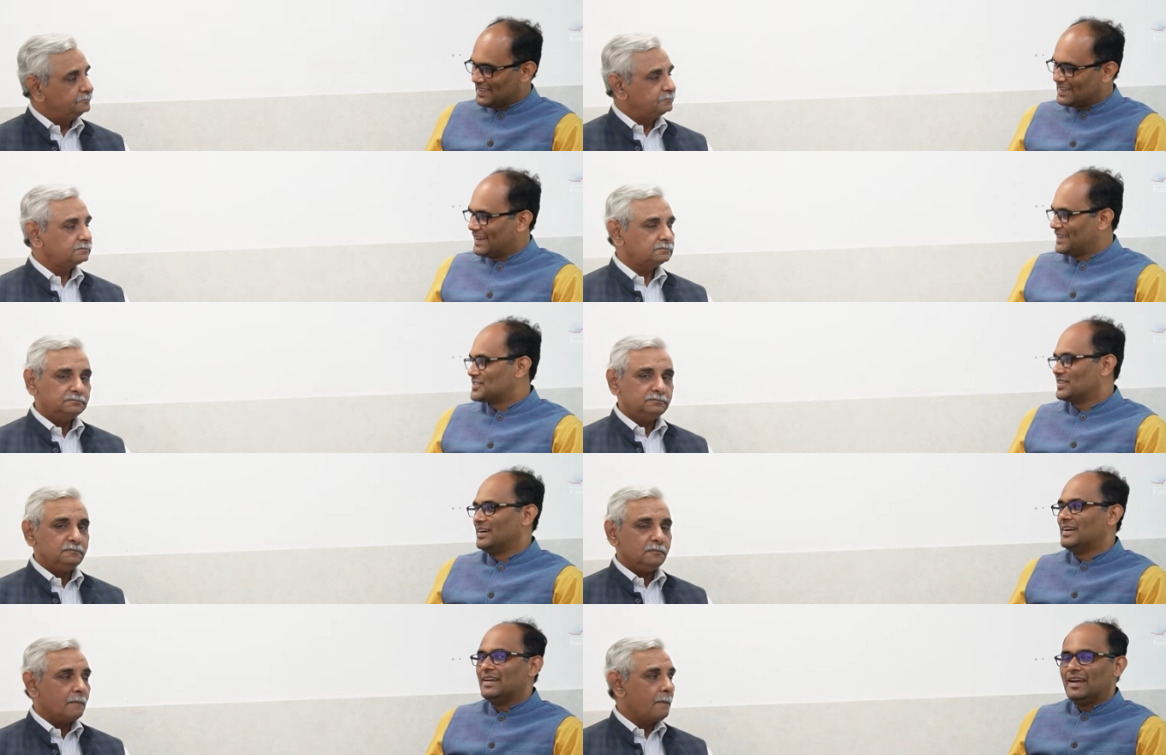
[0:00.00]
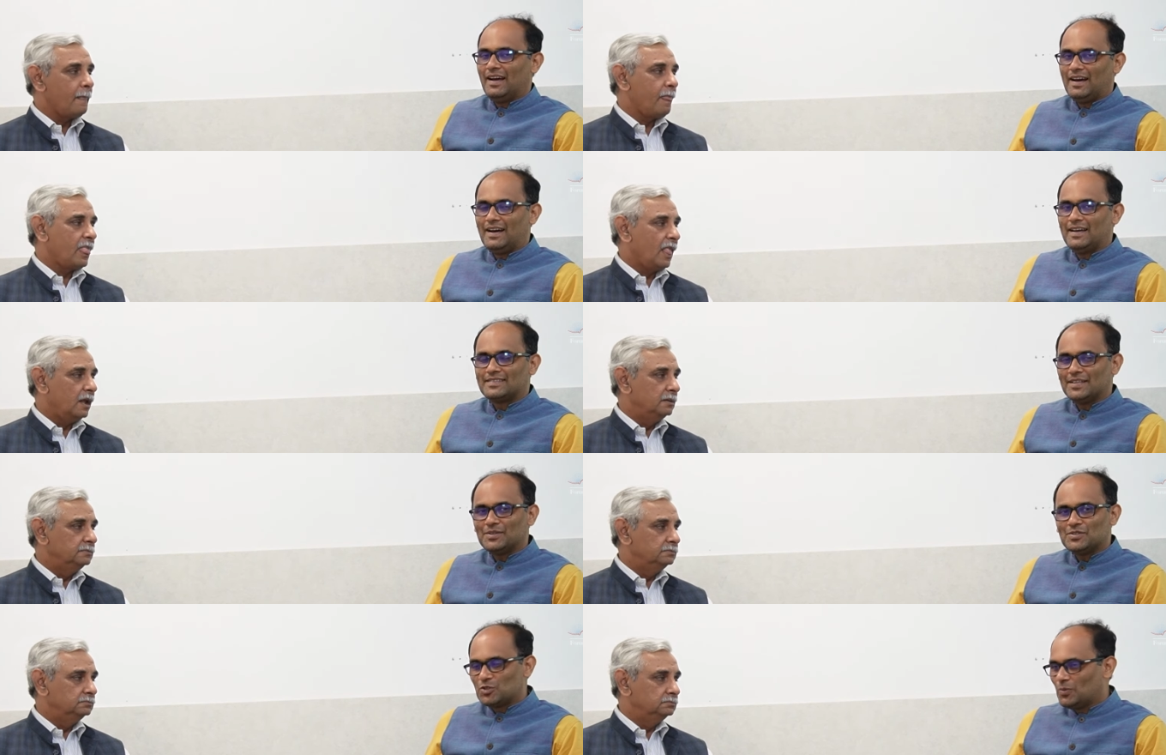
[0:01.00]
Speaker 1: Great, sir. Uh, thank
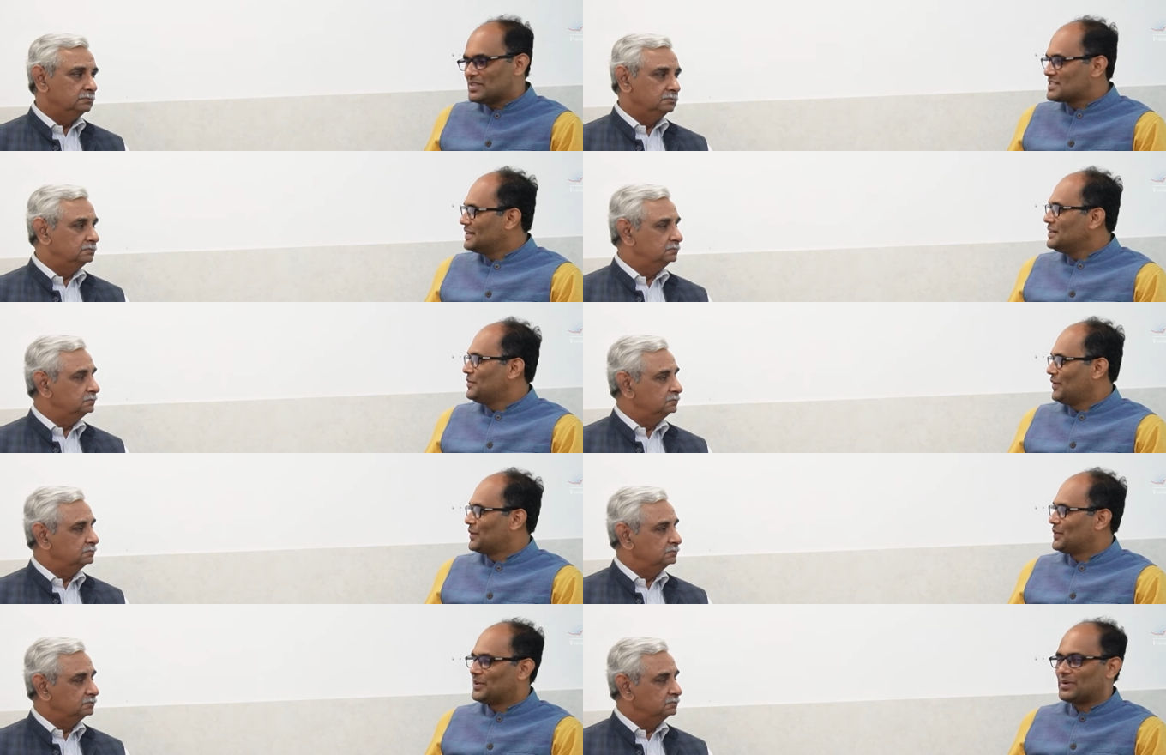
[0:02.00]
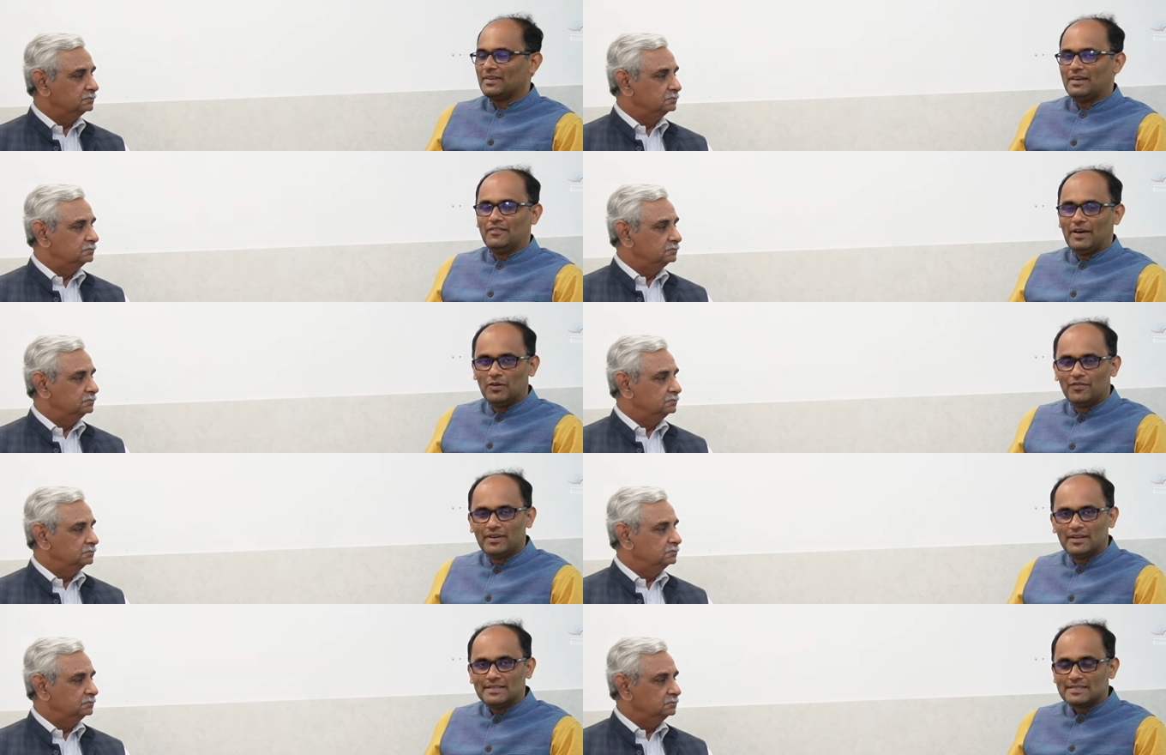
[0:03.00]
you so much, sir, for your uh,
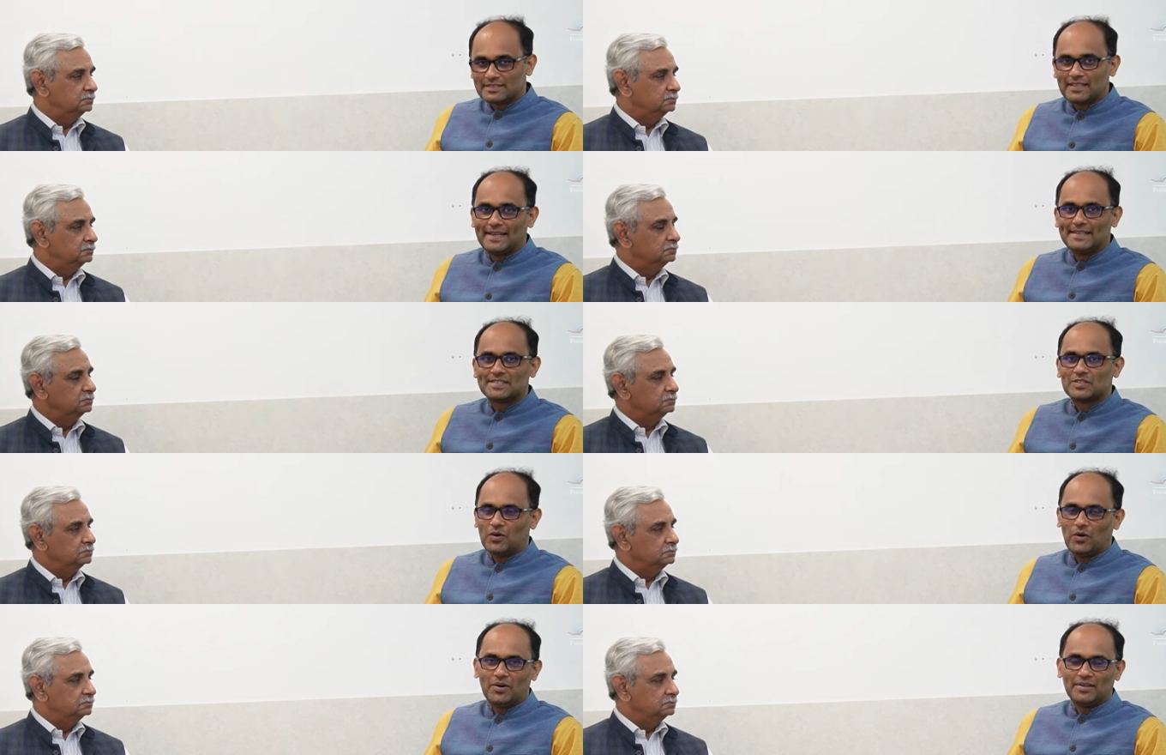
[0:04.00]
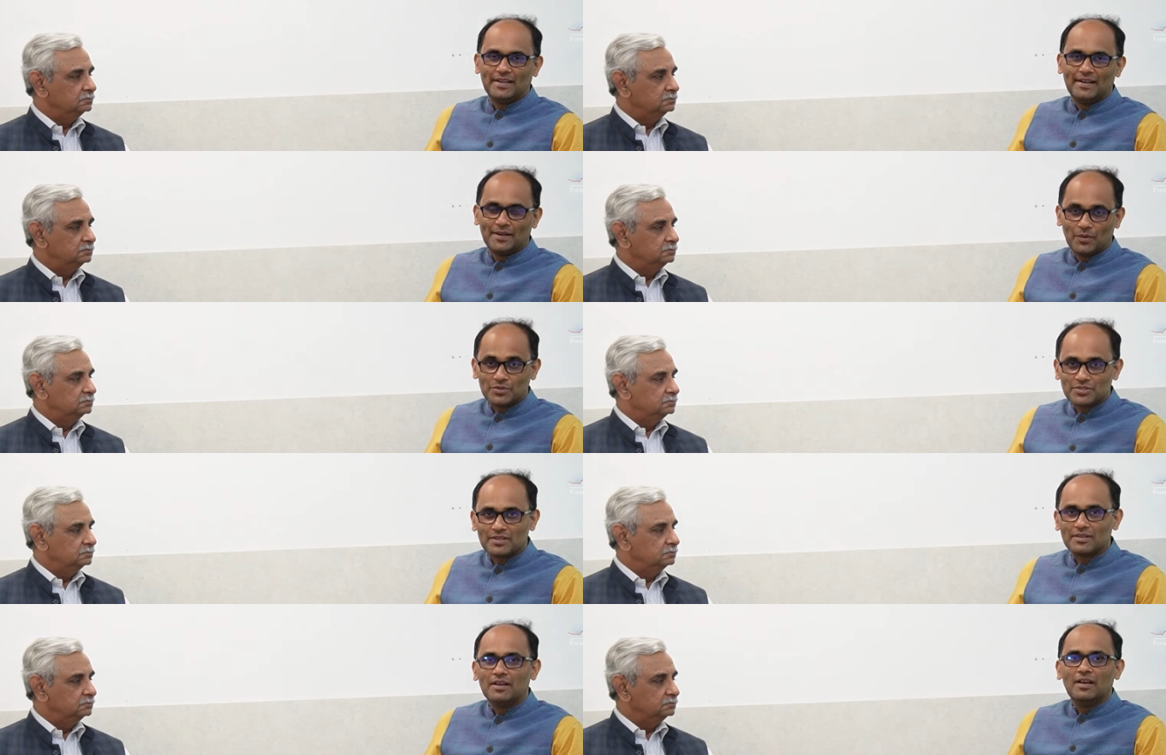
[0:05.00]
valuable insights on Indian
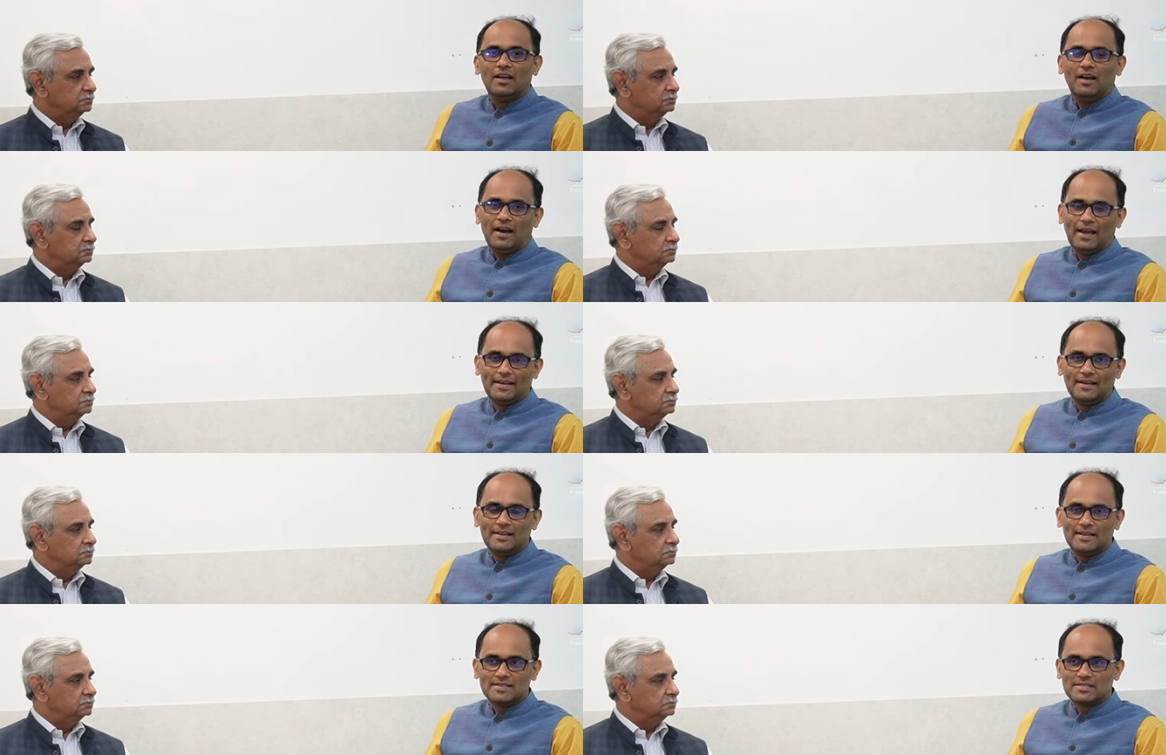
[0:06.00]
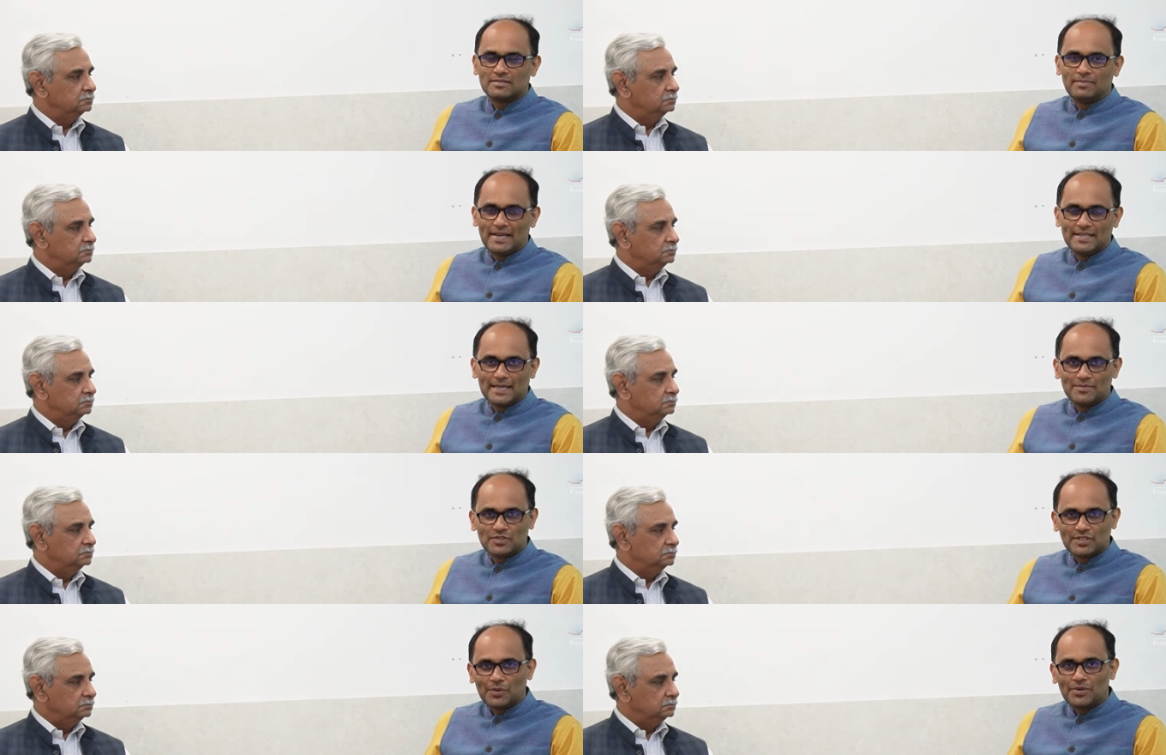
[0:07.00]
Ocean and India's maritime
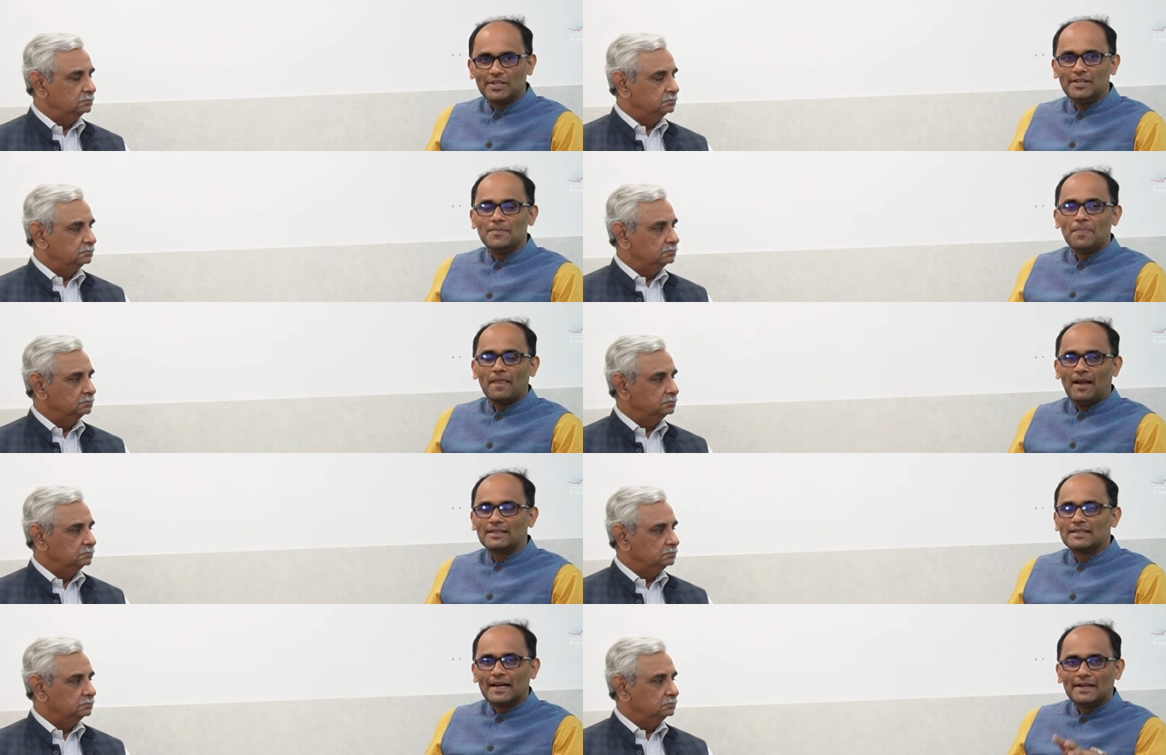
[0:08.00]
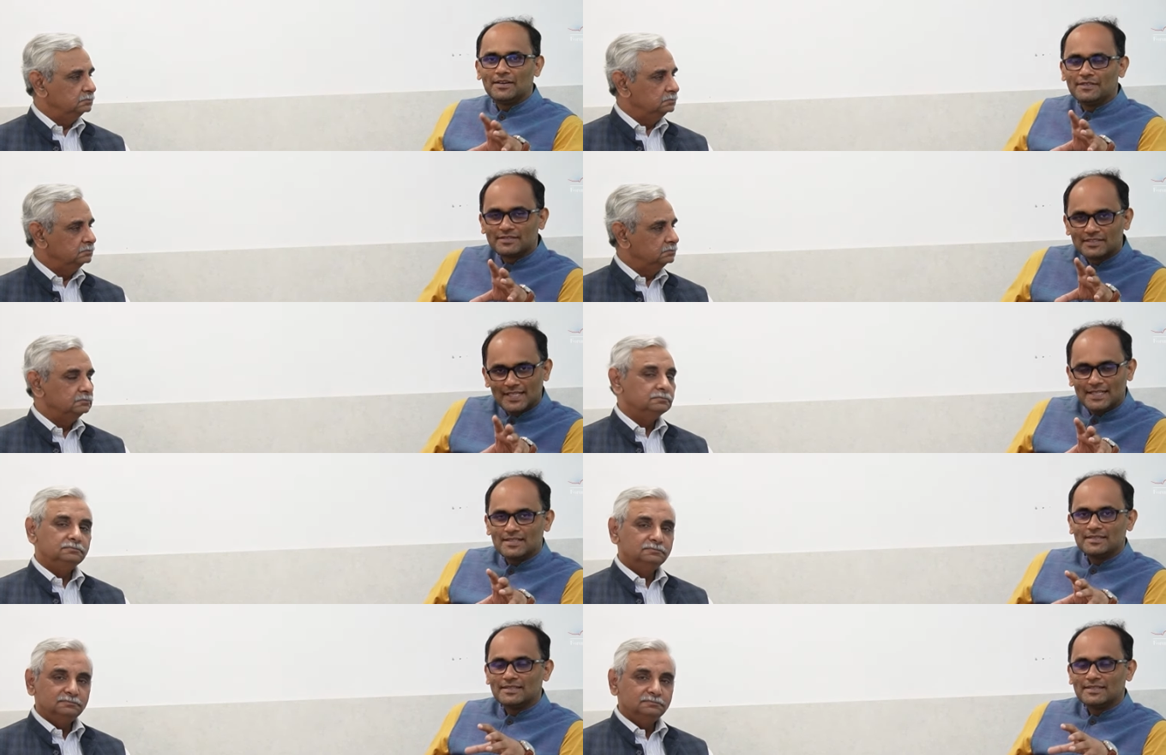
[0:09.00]
security and the kind of threat